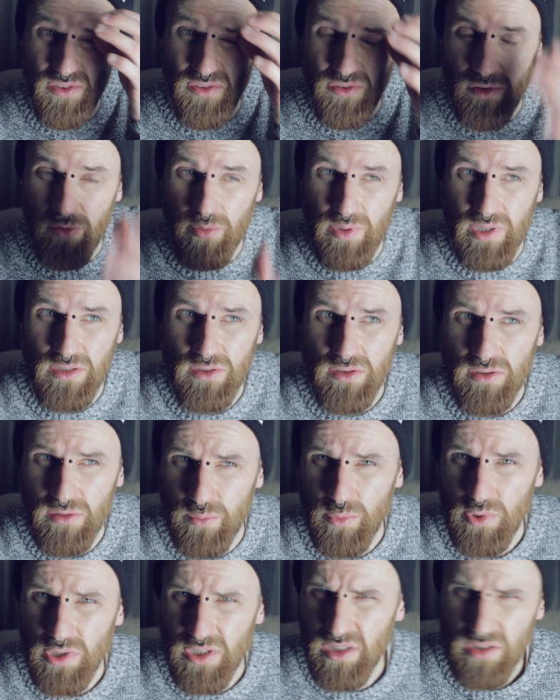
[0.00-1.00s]
there is
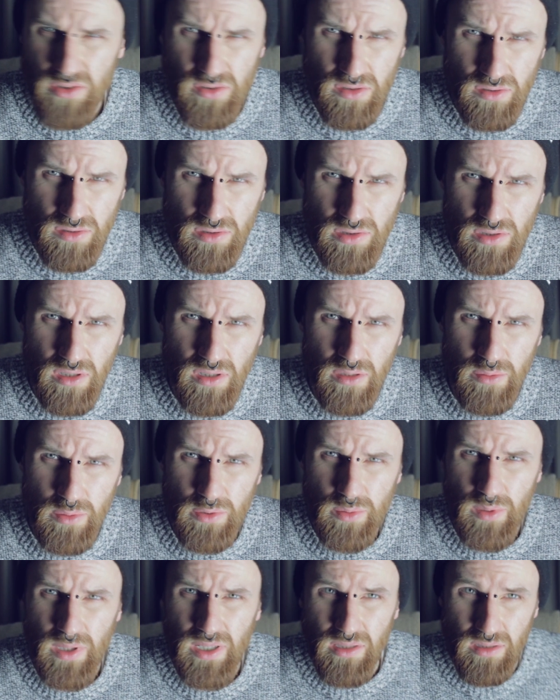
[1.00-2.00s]
some resistance there
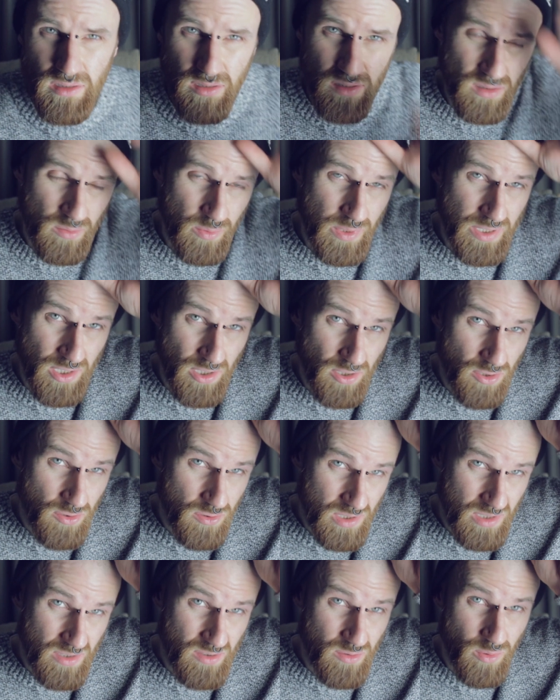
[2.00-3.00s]
as well when you're
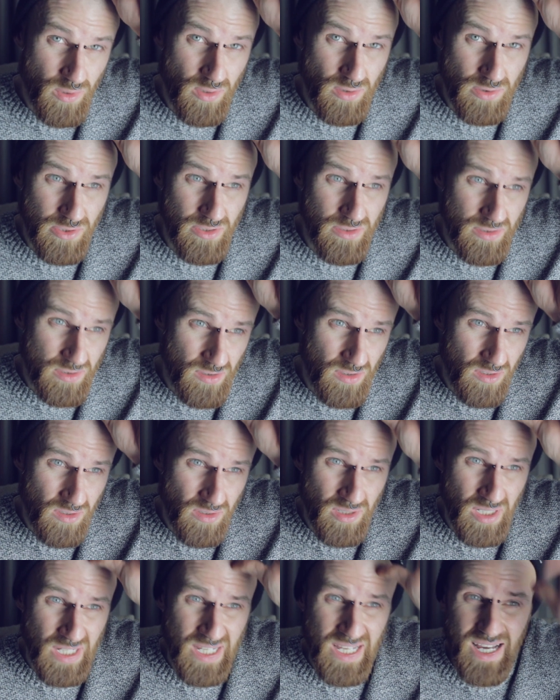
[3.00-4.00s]
using the rollers on its
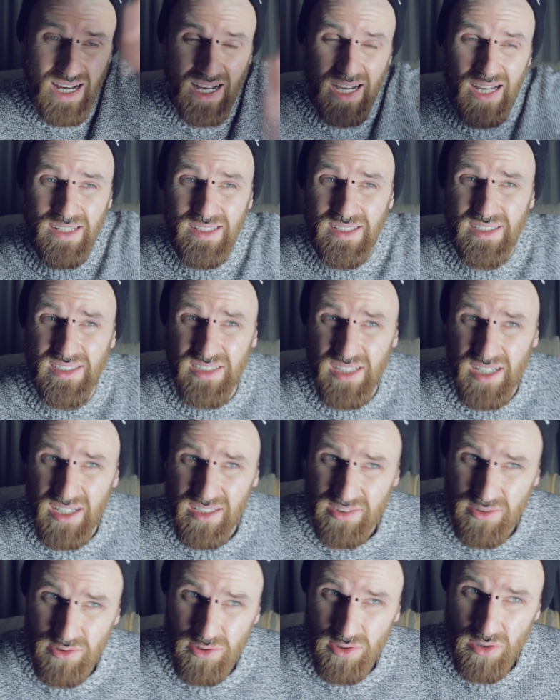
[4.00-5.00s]
own, and it's
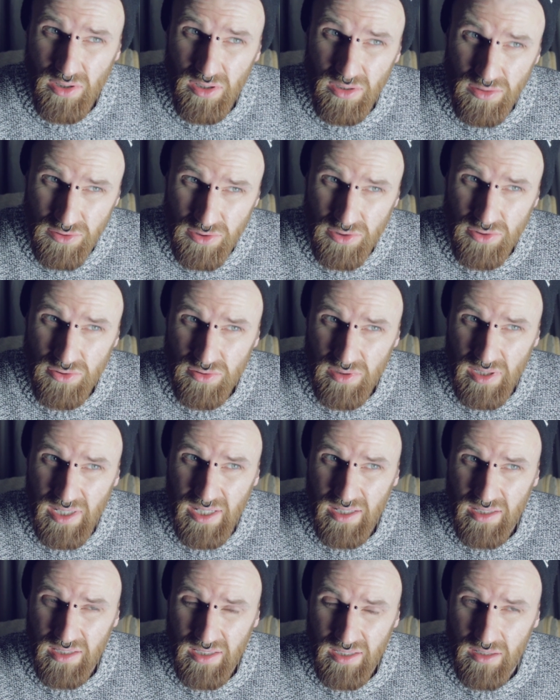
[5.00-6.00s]
harder to
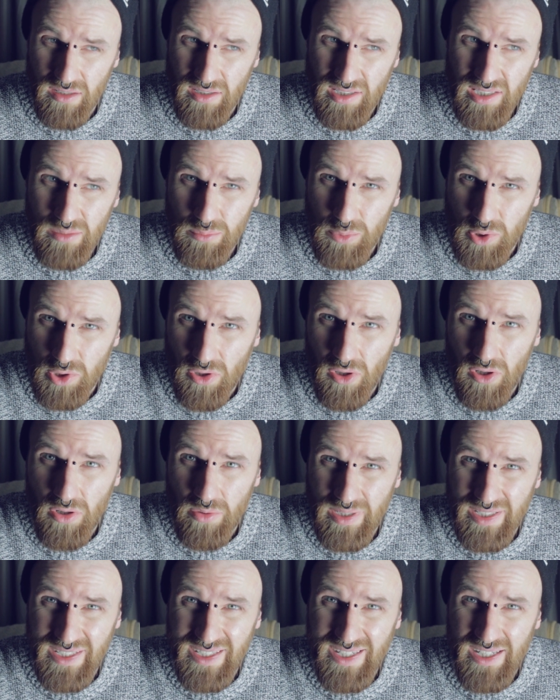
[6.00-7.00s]
concentrate. You've got to keep your
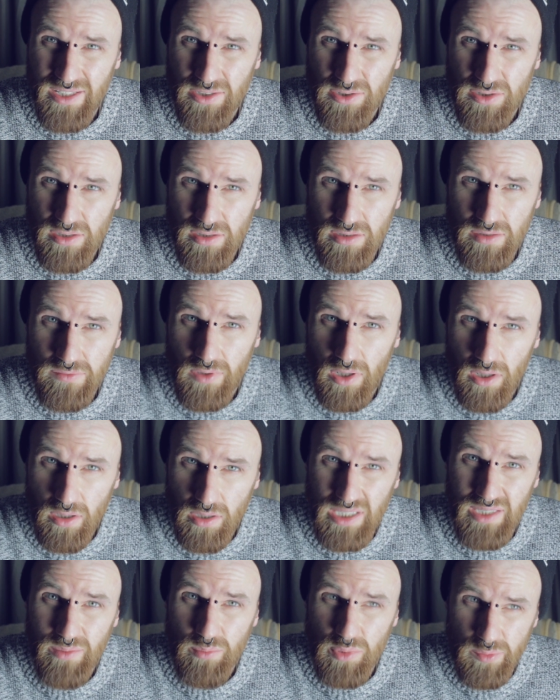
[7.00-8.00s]
core engaged and you've got to
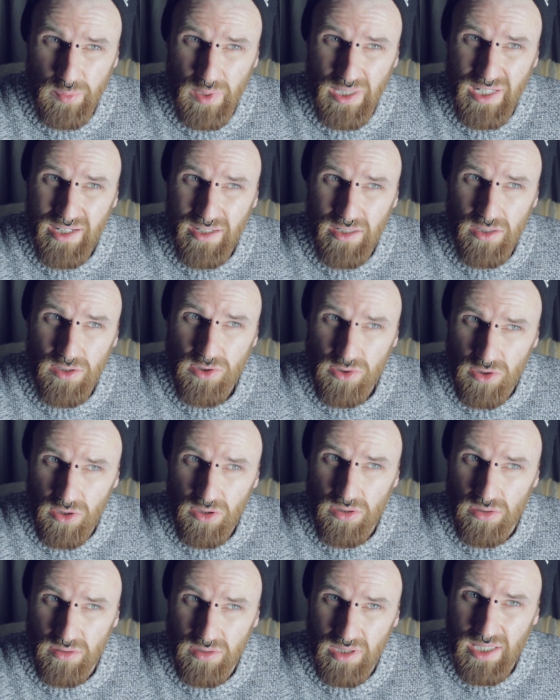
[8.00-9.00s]
keep spinning at a
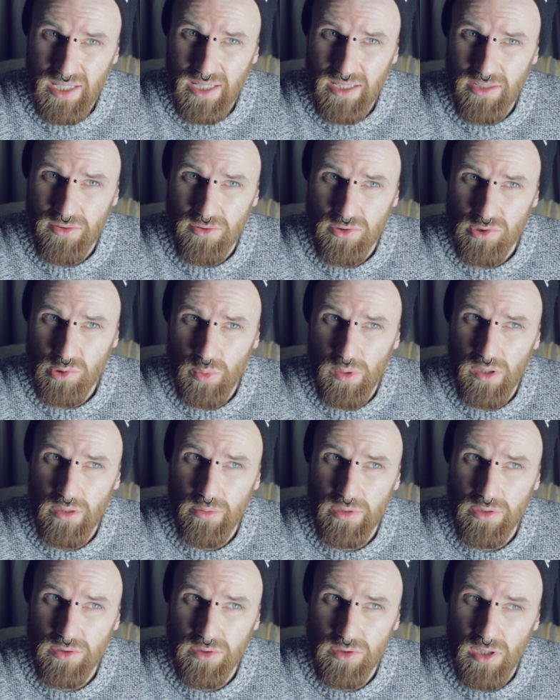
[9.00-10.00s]
certain cadence,
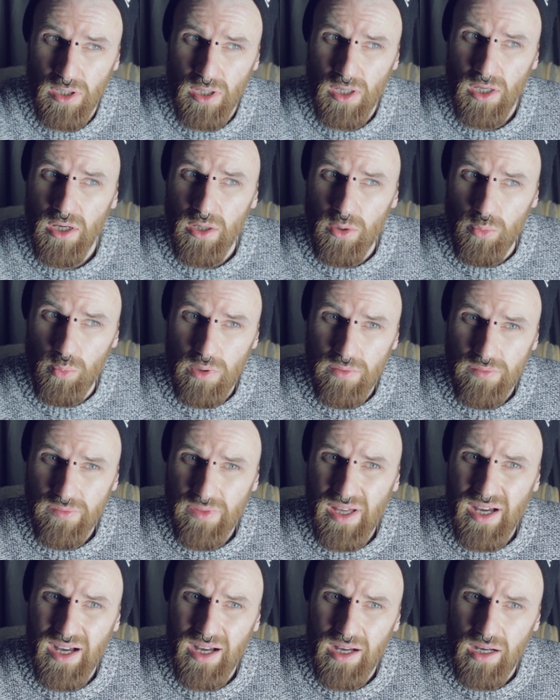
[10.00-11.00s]
whereas with
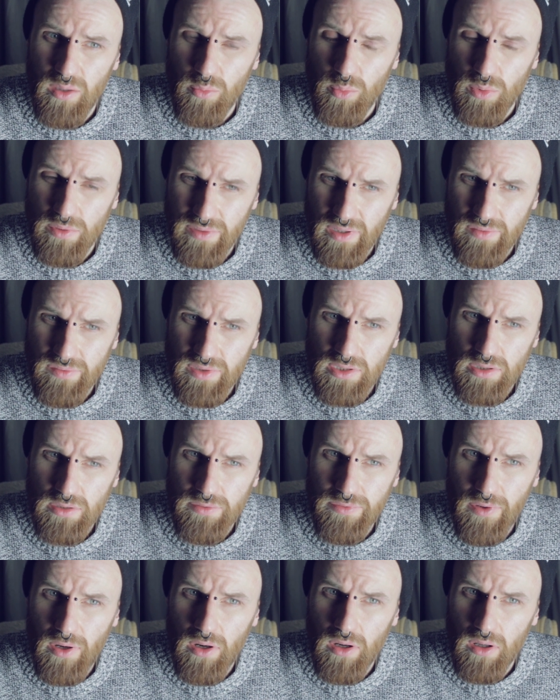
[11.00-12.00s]
that, with having your
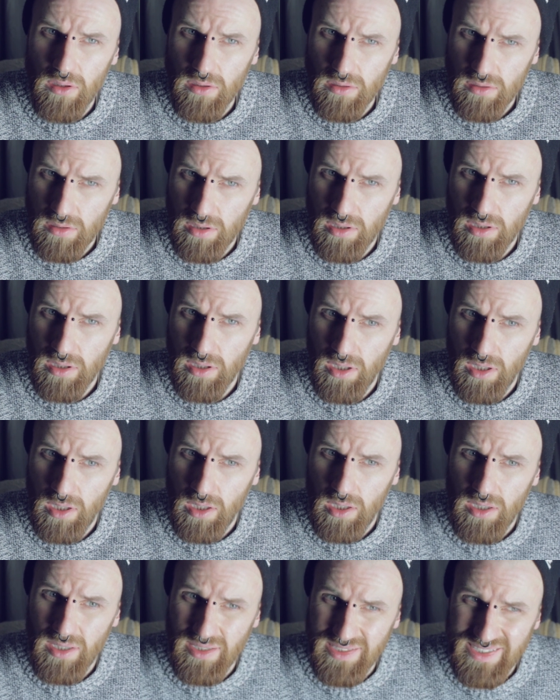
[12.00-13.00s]
fork
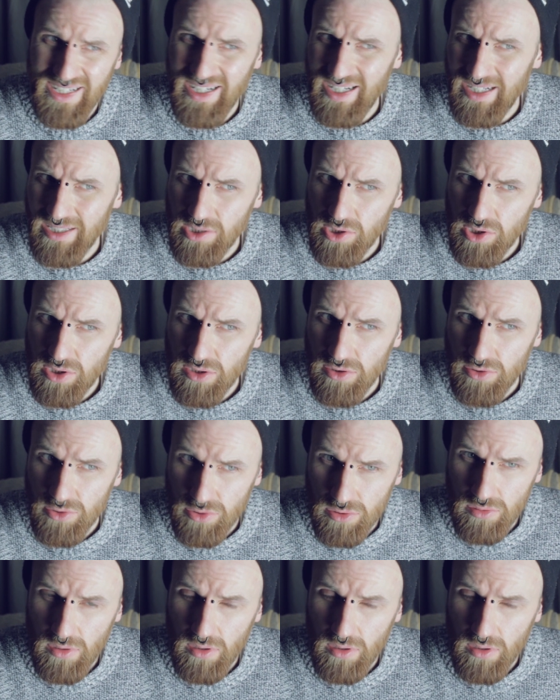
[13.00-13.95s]
attached and